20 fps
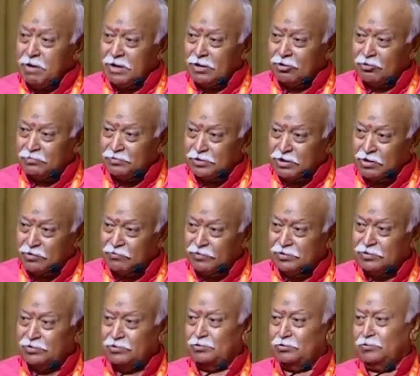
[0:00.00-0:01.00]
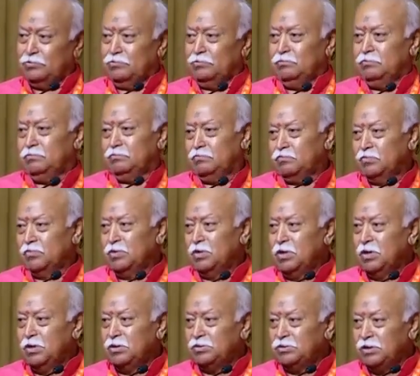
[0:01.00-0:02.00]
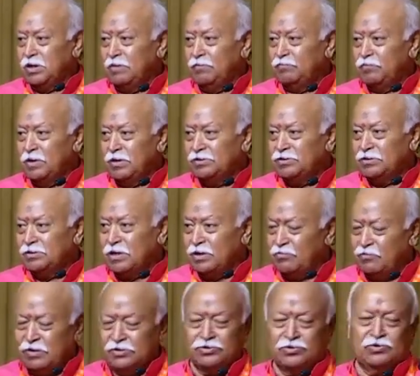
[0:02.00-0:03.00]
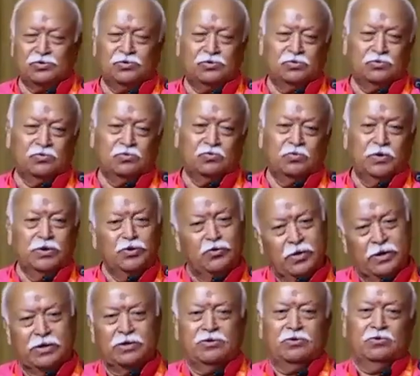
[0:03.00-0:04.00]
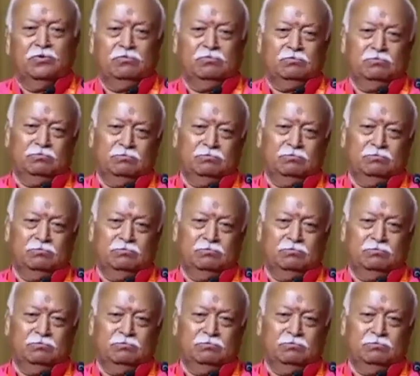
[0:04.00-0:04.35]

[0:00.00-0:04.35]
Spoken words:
in the matter of service. Selfless service. We do it.